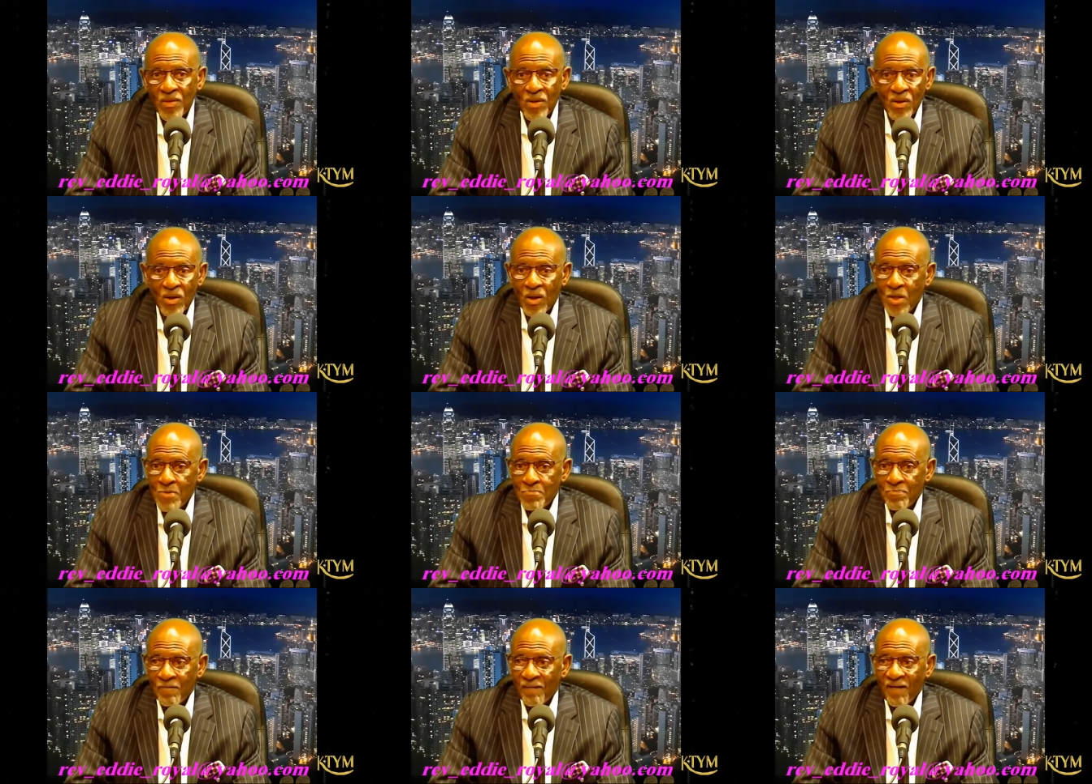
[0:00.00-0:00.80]

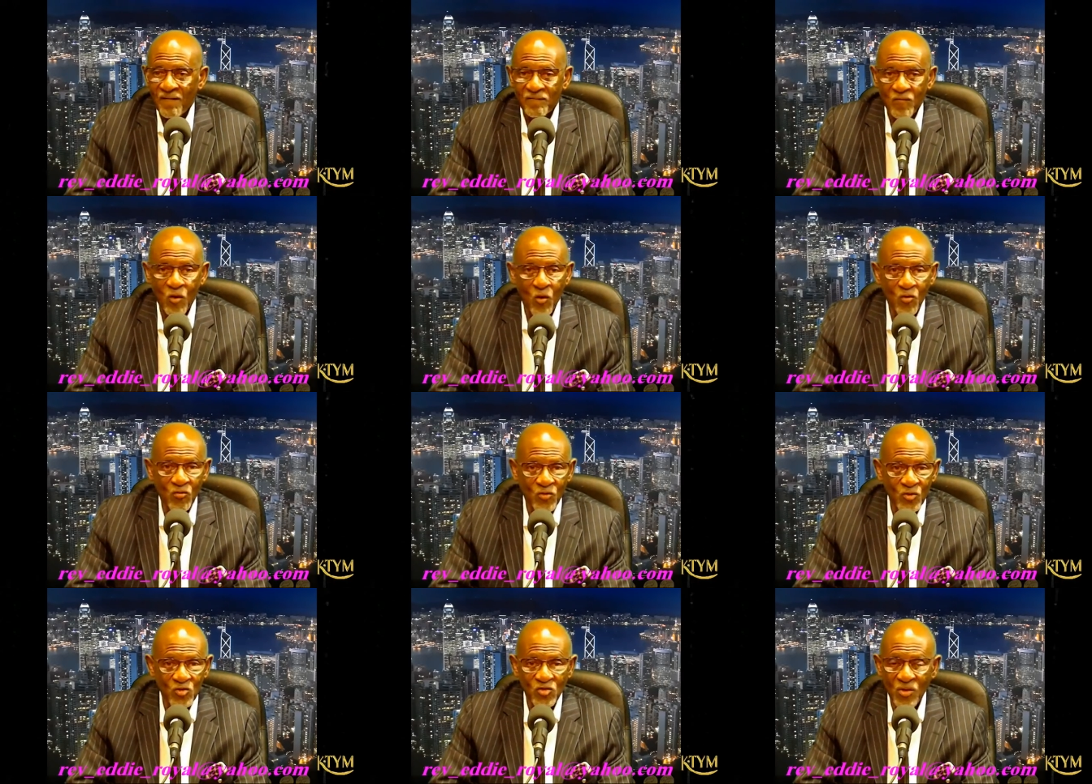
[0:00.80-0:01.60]
Um, have gone
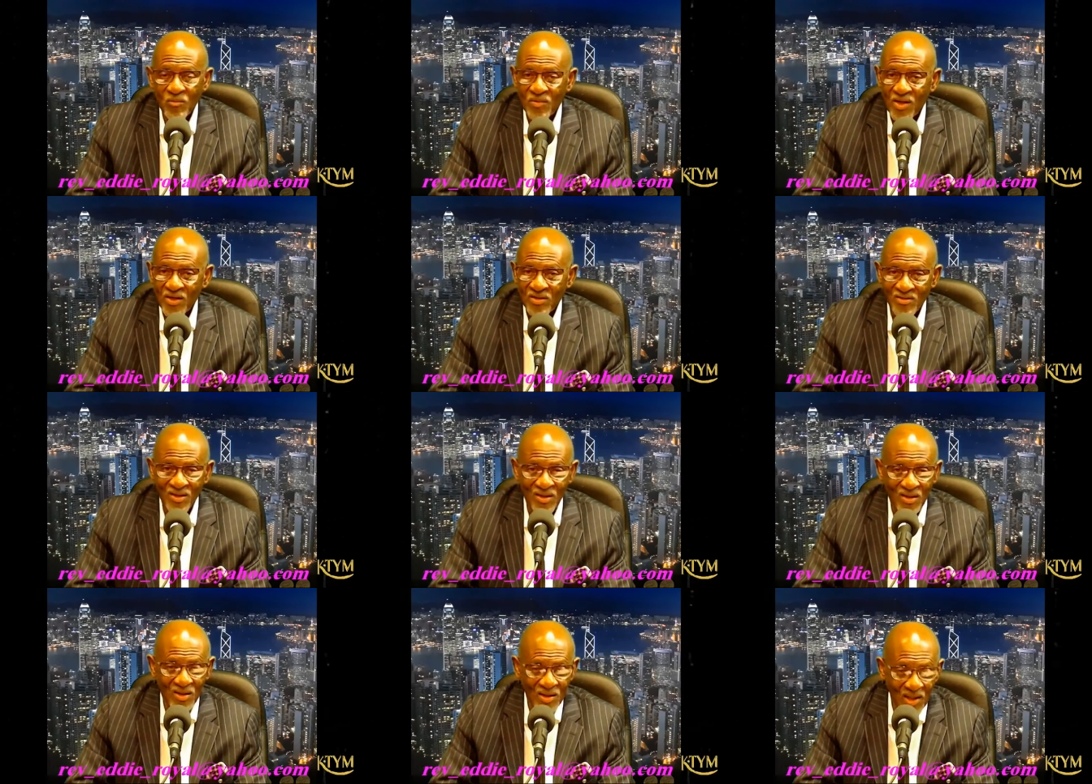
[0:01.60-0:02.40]
through some. There's a
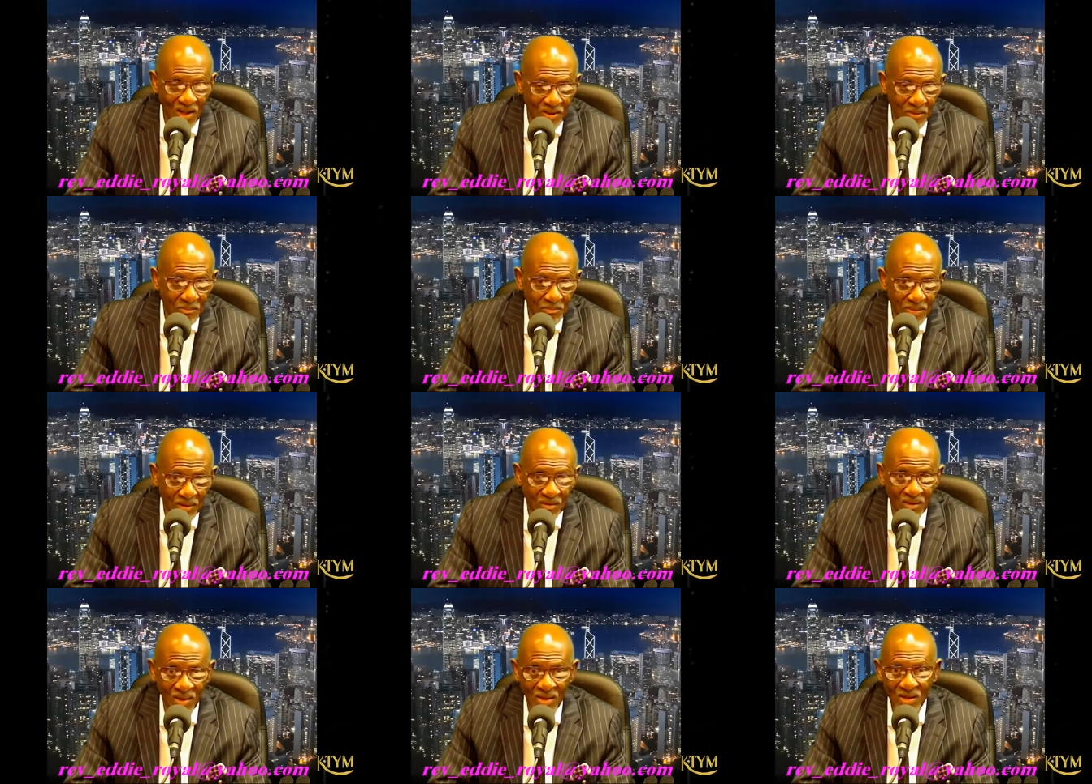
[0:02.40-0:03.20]
lot of
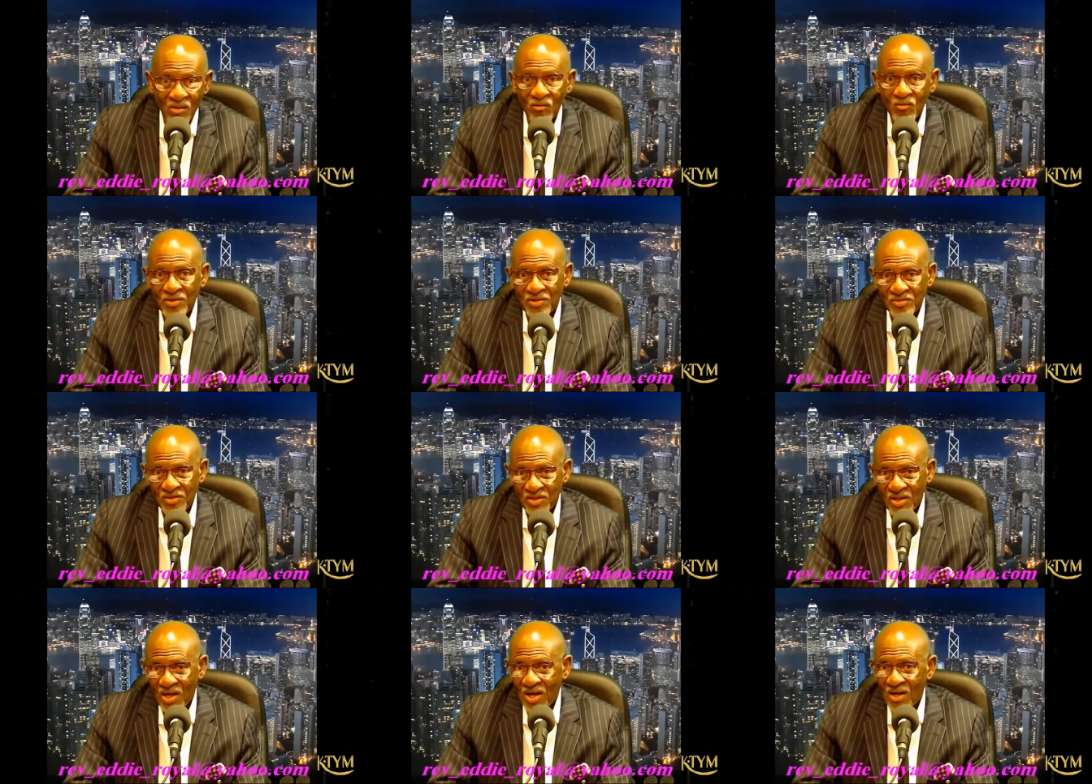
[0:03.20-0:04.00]
mental illness
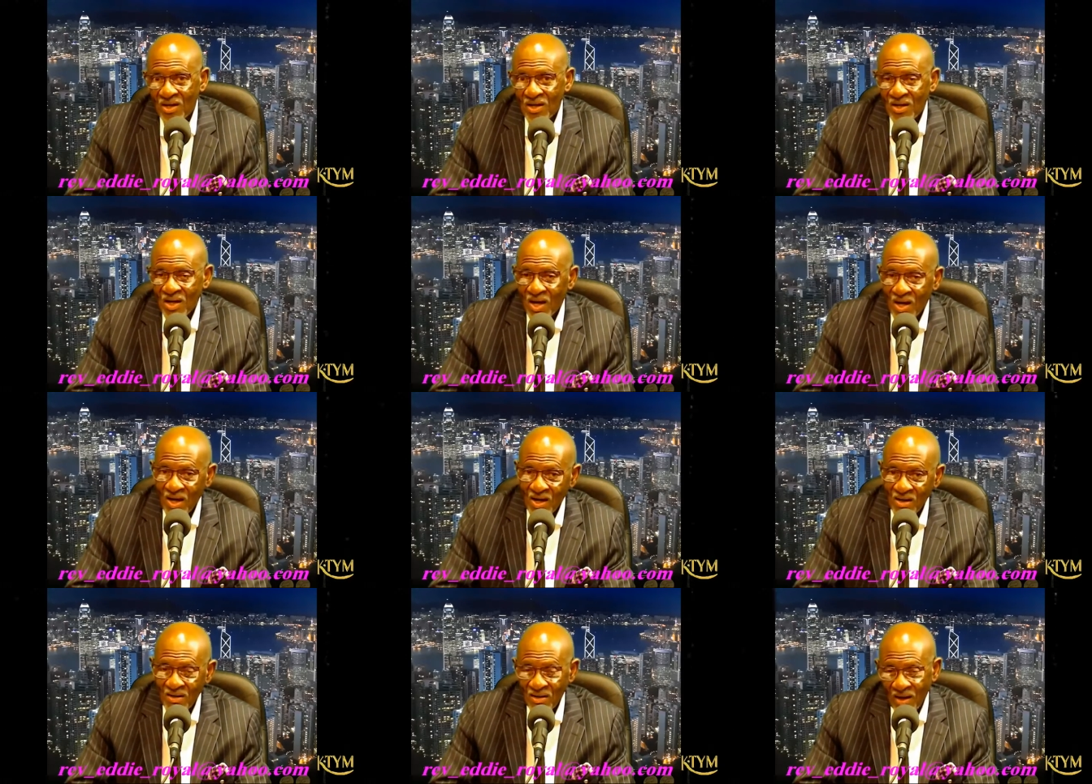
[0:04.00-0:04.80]
in there.
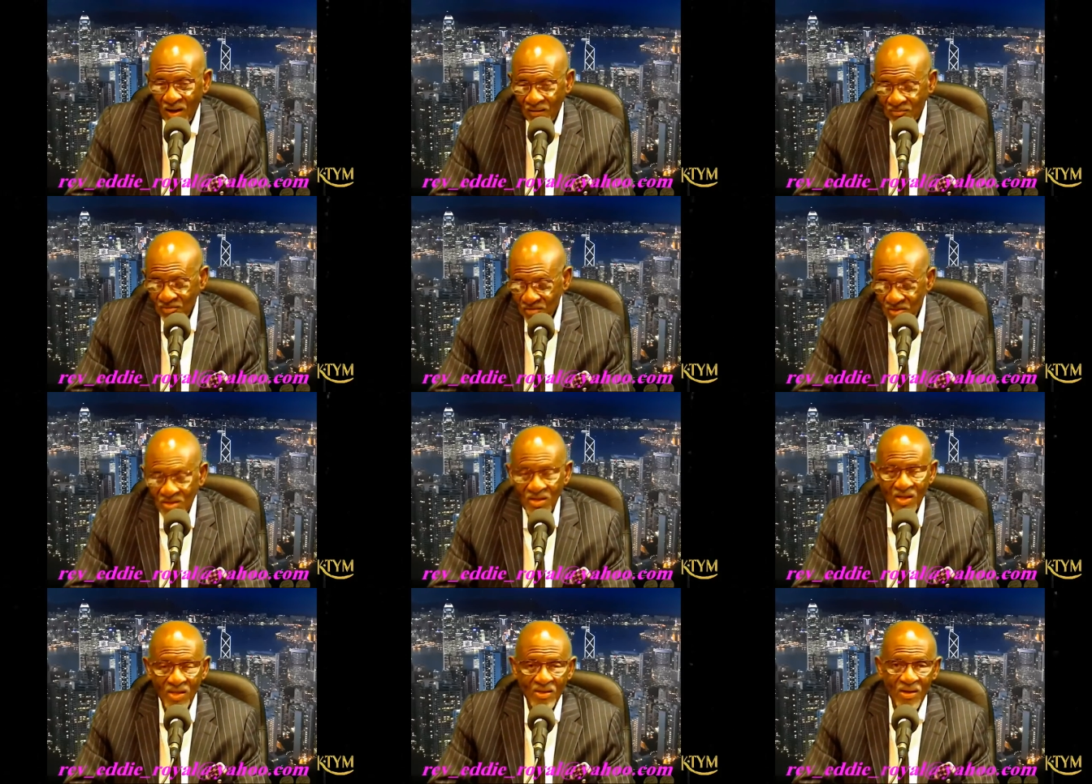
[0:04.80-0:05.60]
I've seen
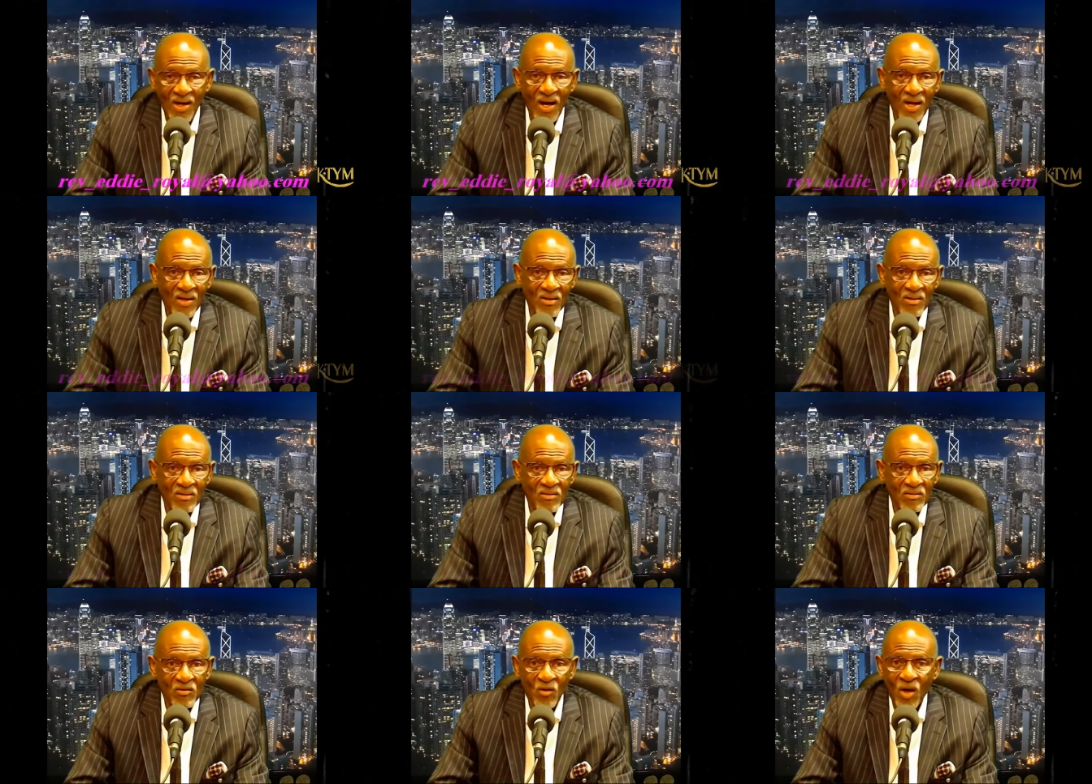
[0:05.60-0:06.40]
it. I,
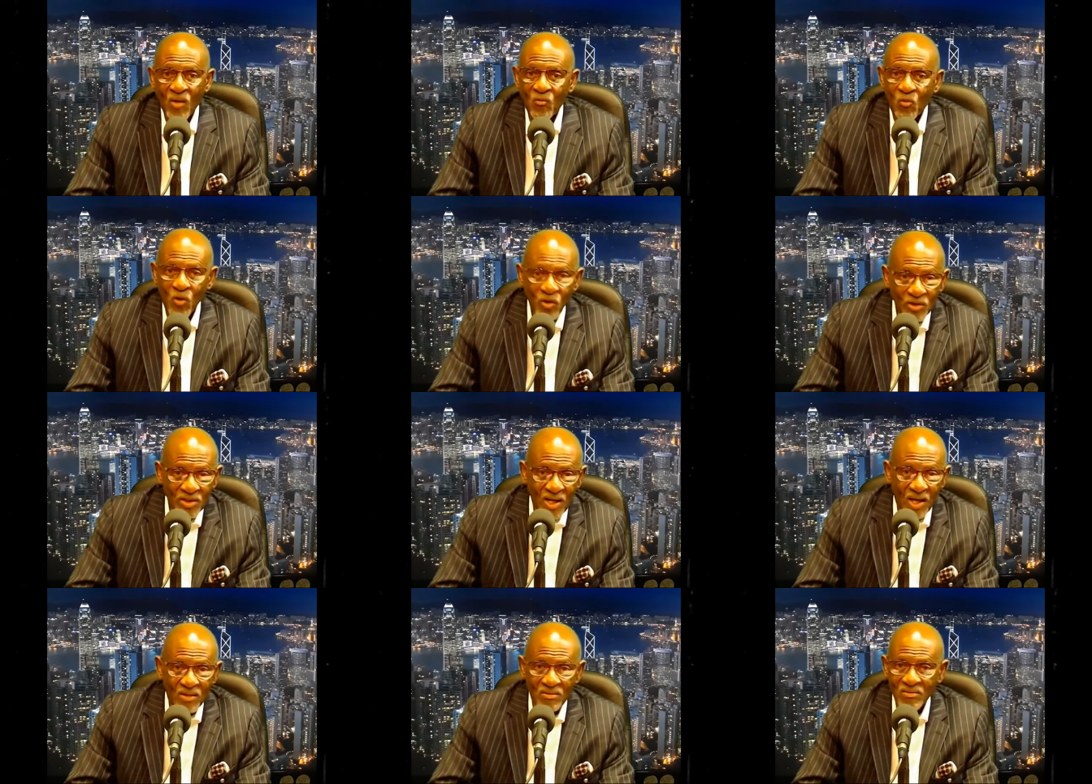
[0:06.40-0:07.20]
you know, I worked
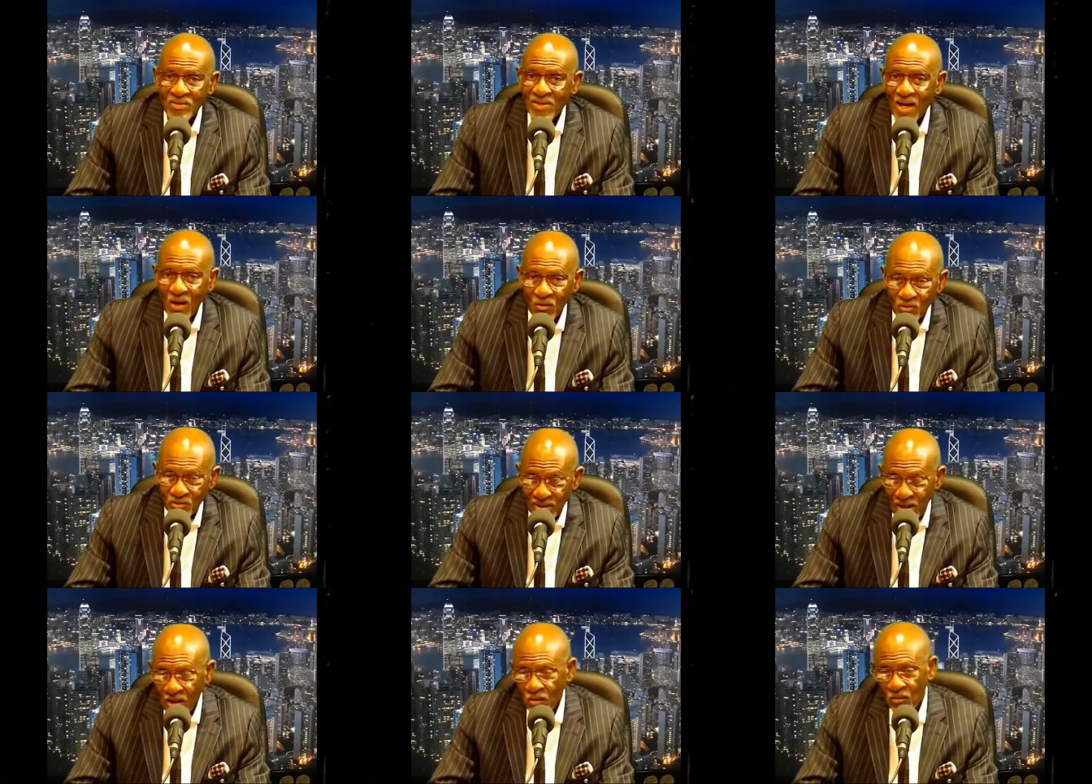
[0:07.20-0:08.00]
out in
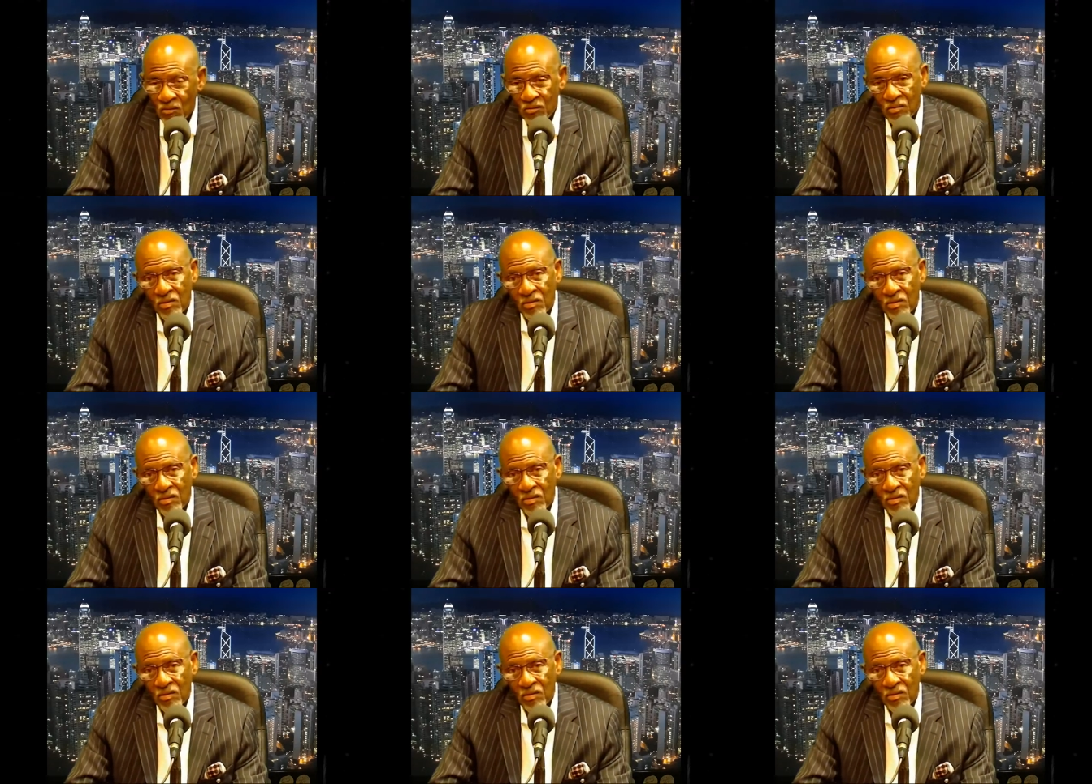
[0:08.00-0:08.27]
downtown.